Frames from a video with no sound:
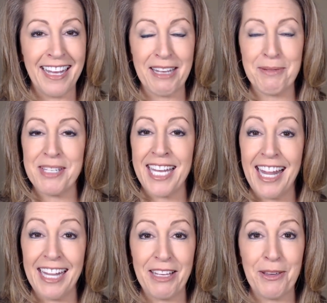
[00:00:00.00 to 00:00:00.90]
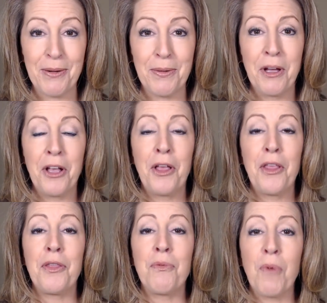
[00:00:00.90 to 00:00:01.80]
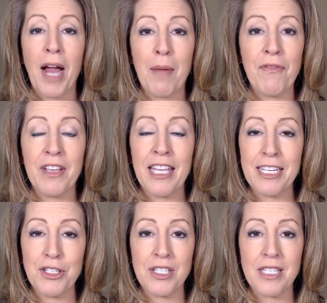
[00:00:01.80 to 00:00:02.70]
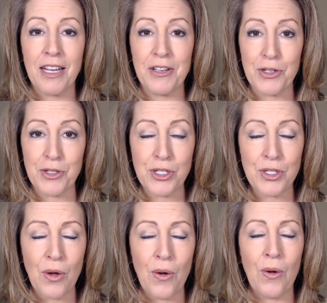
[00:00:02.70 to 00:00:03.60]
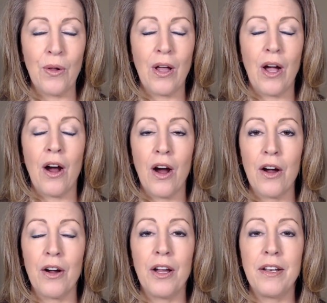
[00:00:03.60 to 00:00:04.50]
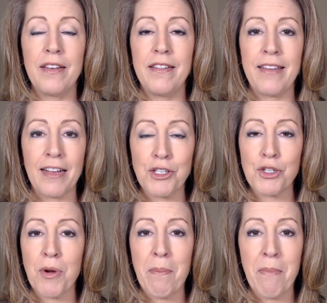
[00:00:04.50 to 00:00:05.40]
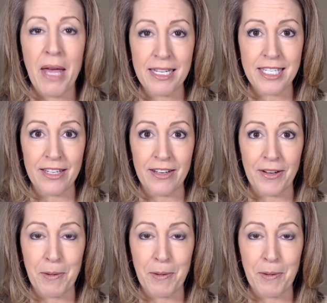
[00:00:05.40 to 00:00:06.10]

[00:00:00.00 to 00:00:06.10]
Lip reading: I'm telling you, the ramifications on your soul are detrimental.